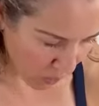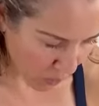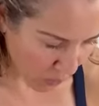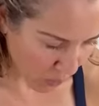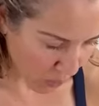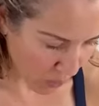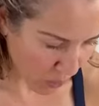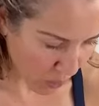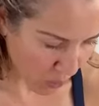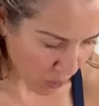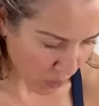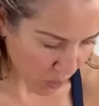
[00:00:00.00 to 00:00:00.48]

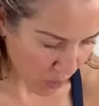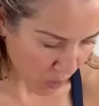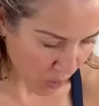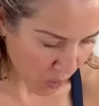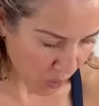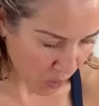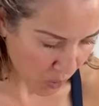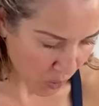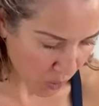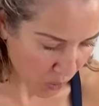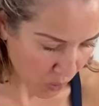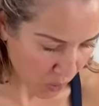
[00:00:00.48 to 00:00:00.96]

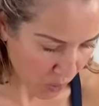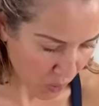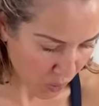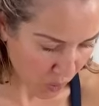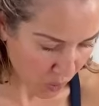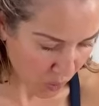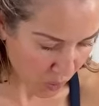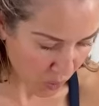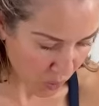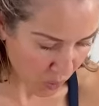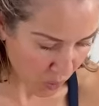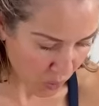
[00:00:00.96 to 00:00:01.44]

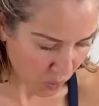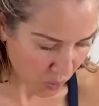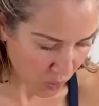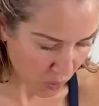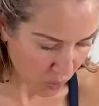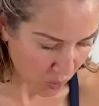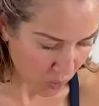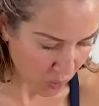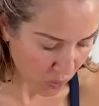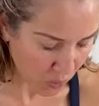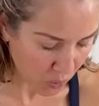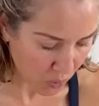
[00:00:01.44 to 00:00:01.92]

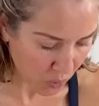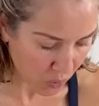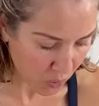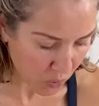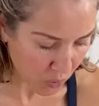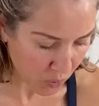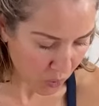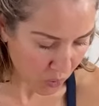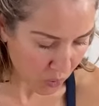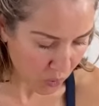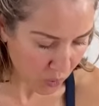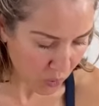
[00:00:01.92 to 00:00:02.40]

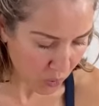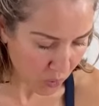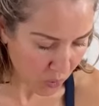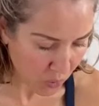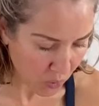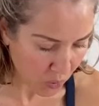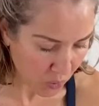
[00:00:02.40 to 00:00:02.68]
[no speech]